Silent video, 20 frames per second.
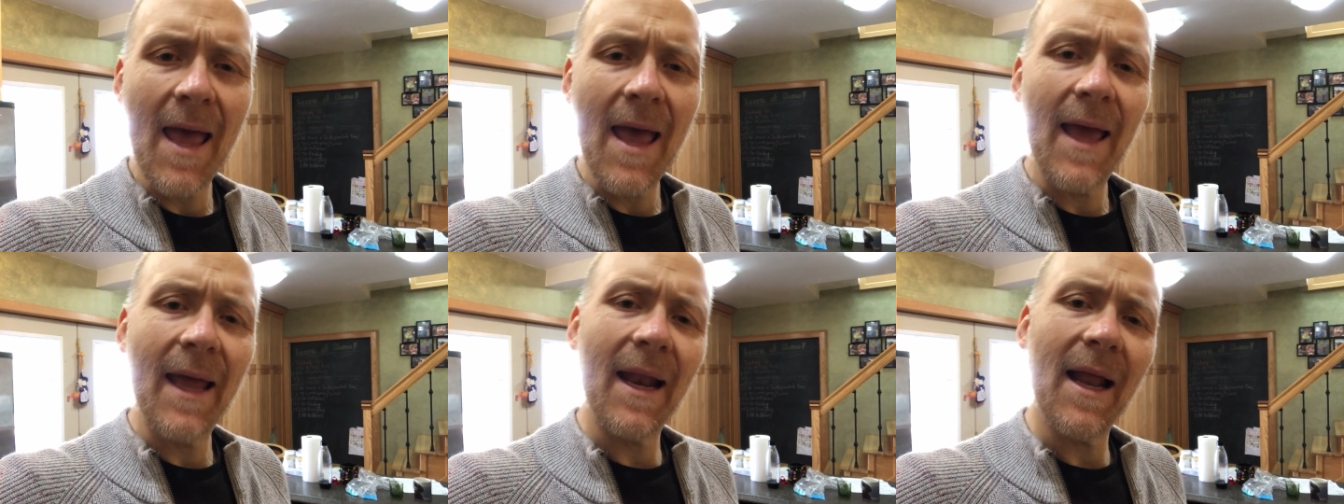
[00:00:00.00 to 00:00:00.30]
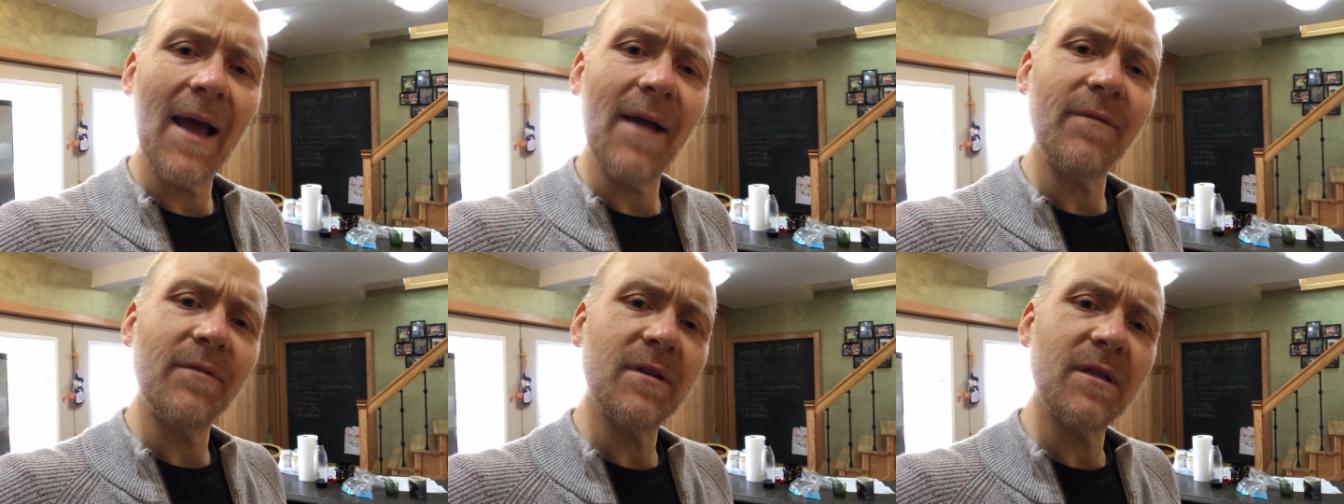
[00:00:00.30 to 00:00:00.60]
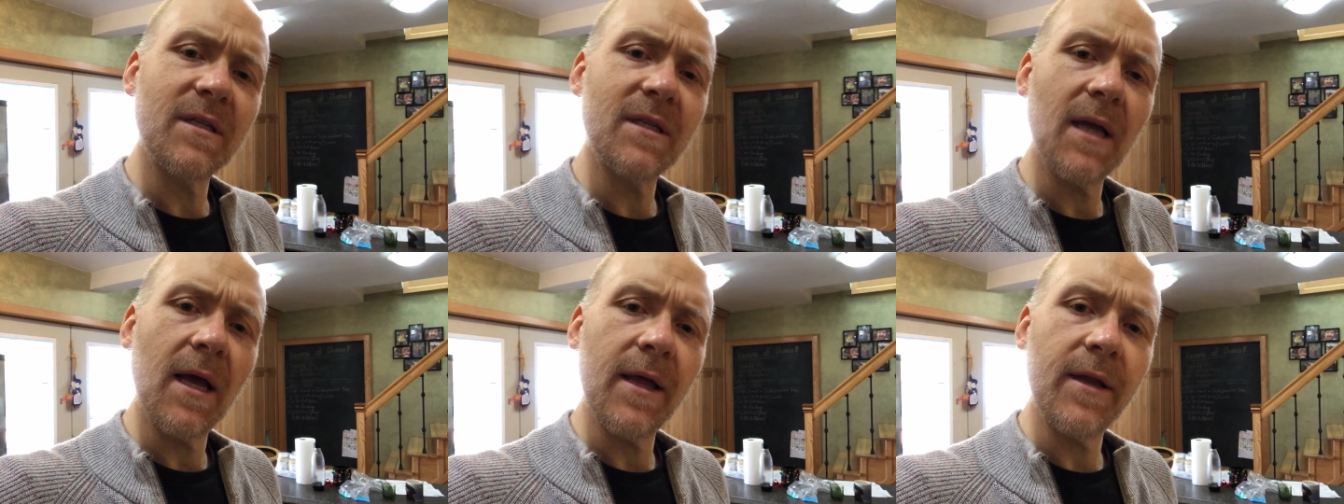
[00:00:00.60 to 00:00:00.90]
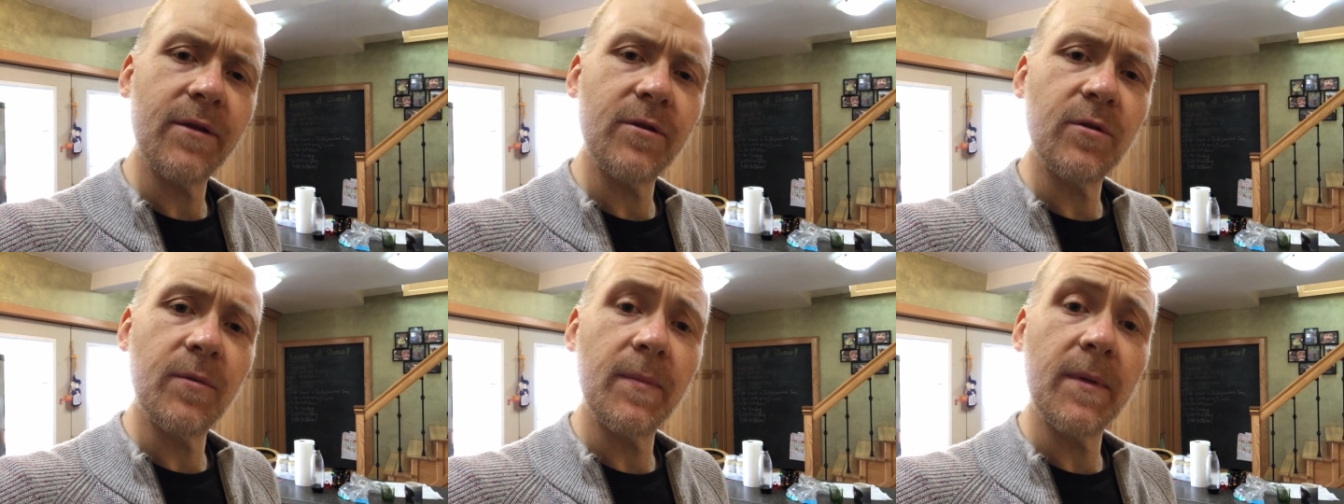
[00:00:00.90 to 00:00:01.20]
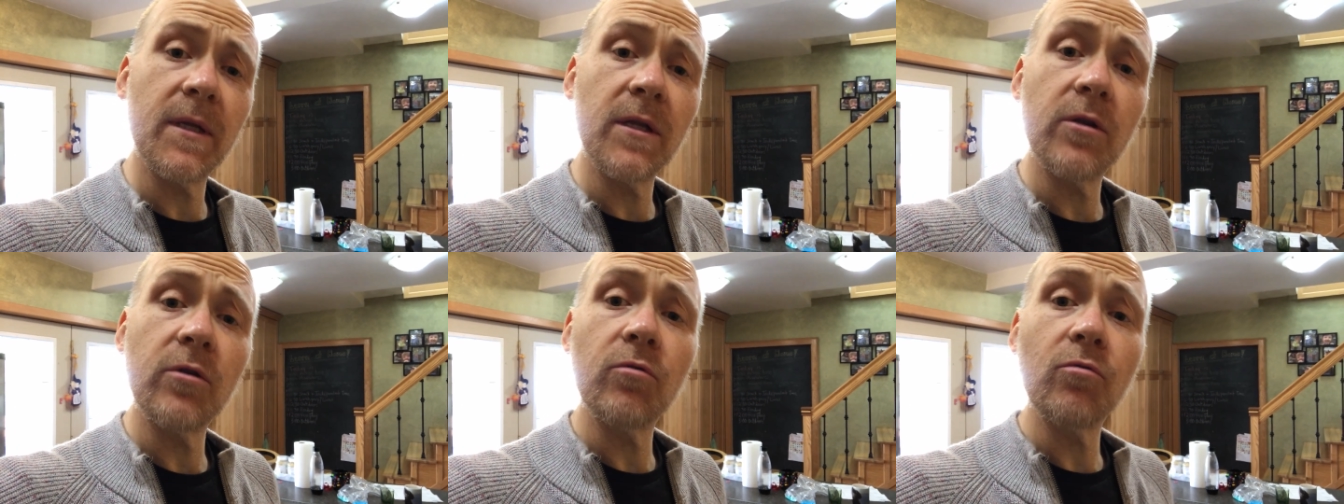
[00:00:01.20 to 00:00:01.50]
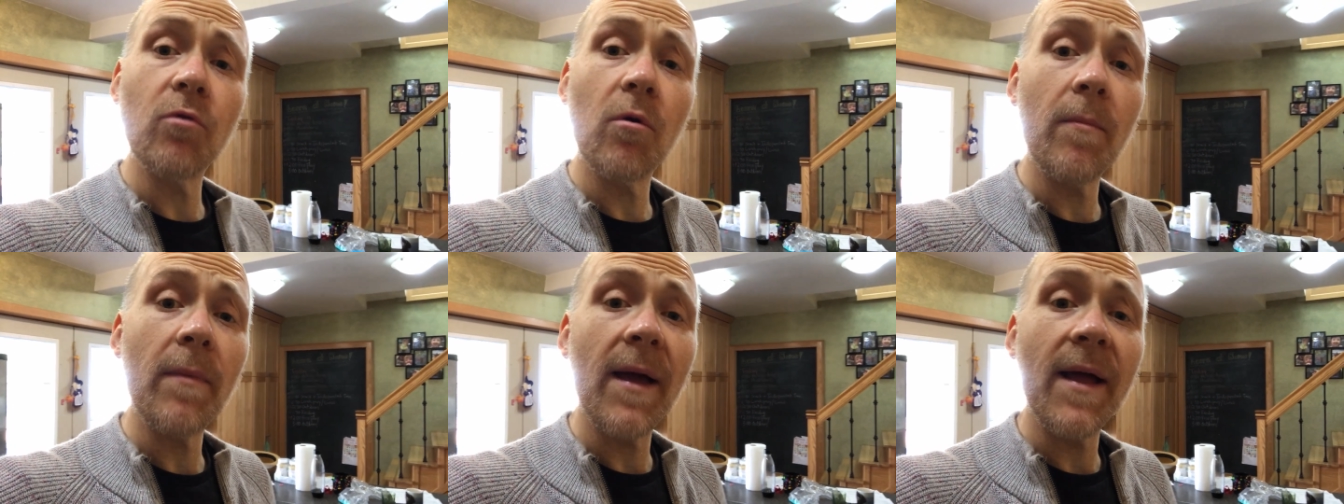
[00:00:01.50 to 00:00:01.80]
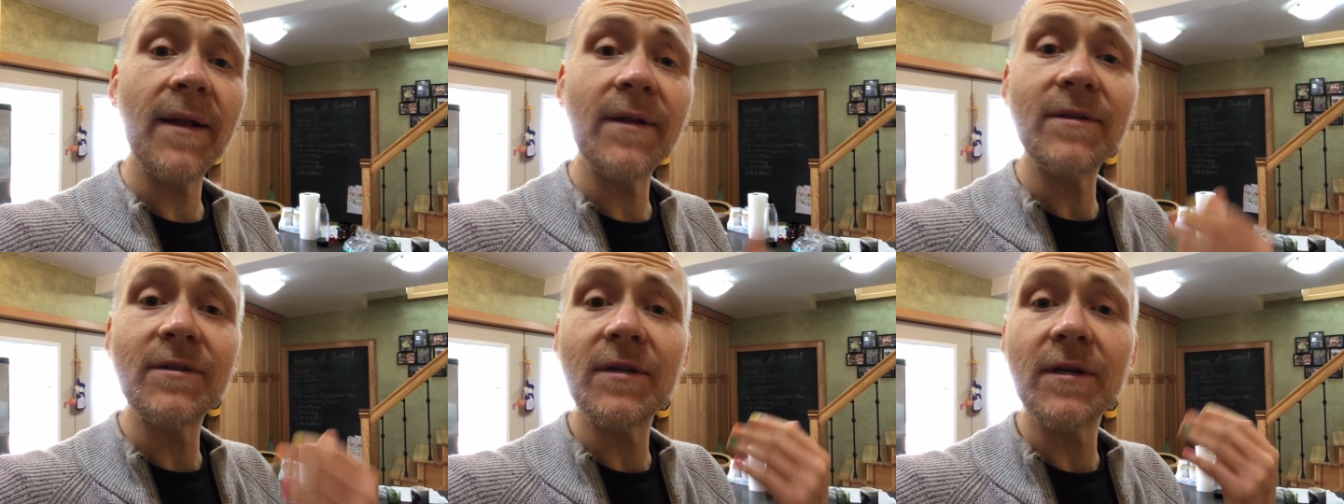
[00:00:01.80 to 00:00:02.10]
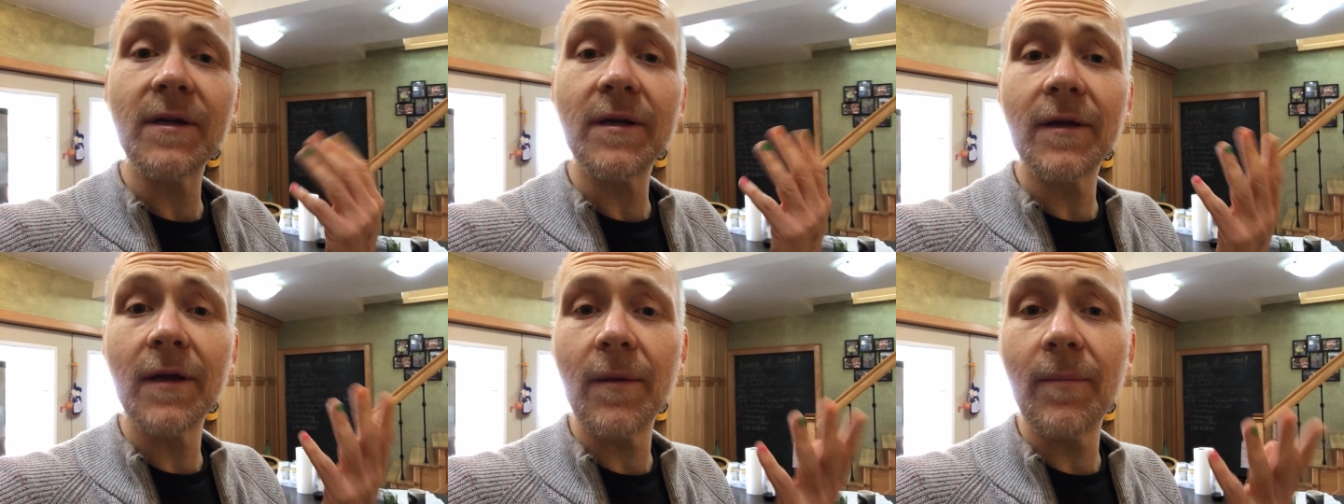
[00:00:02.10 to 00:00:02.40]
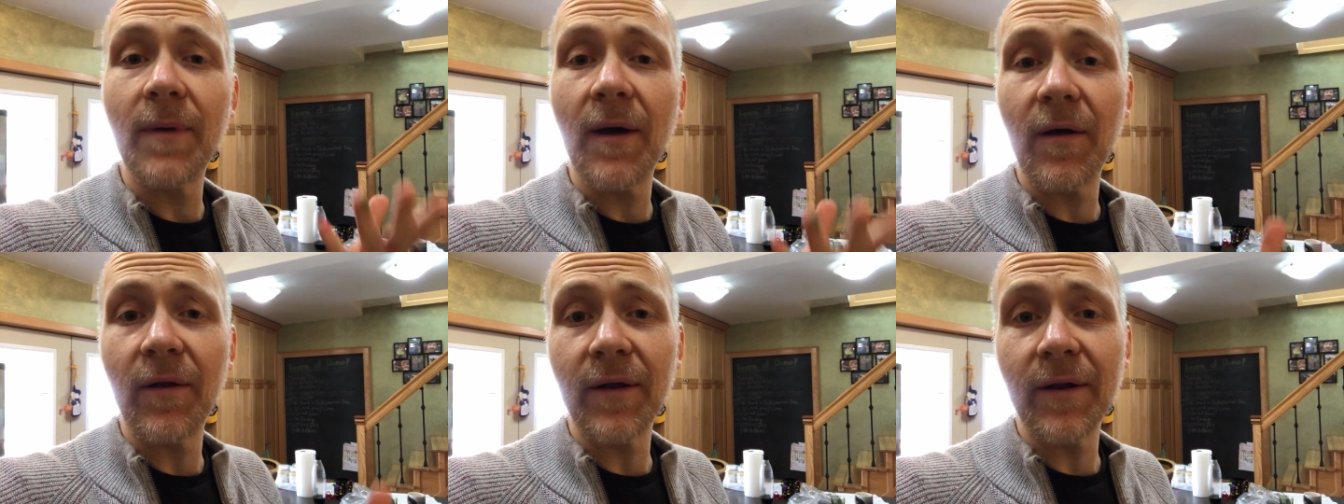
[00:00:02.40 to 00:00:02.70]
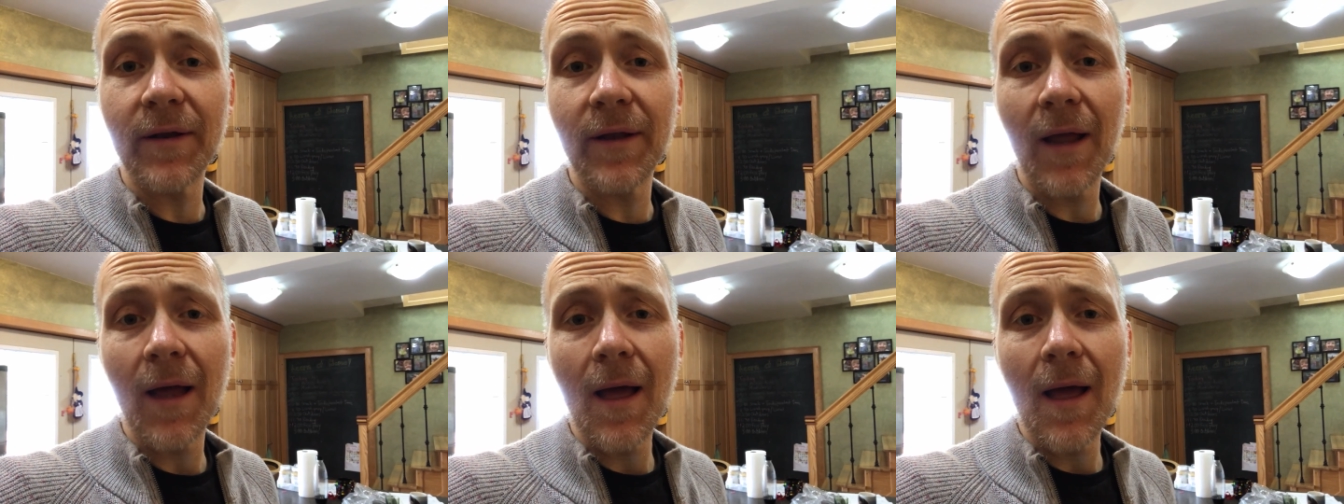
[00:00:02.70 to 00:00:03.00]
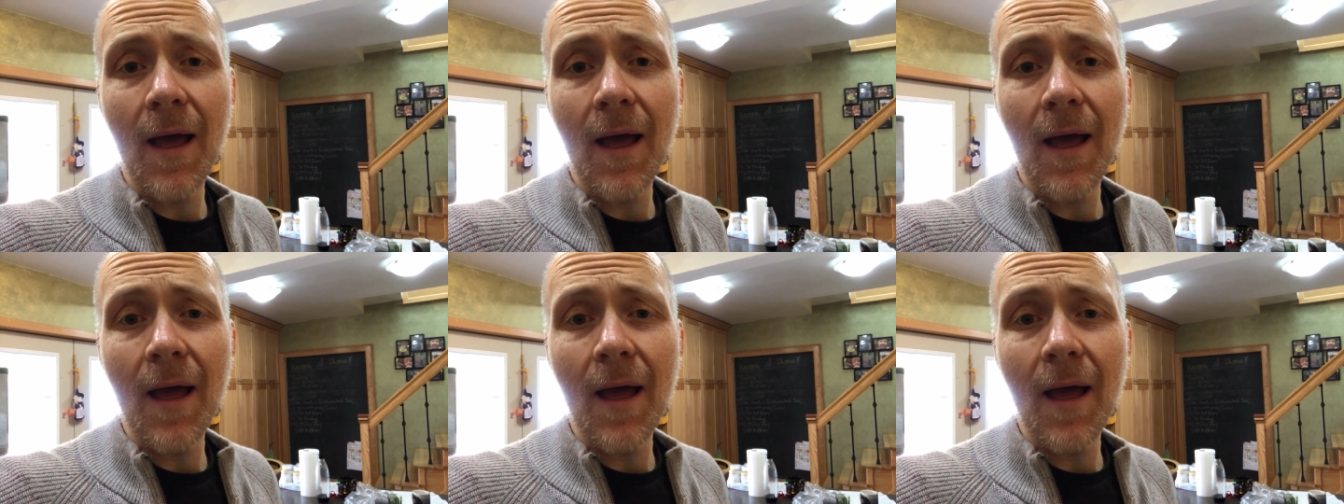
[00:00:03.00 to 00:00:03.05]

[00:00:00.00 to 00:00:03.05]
and I've decided to be a little romantic about it.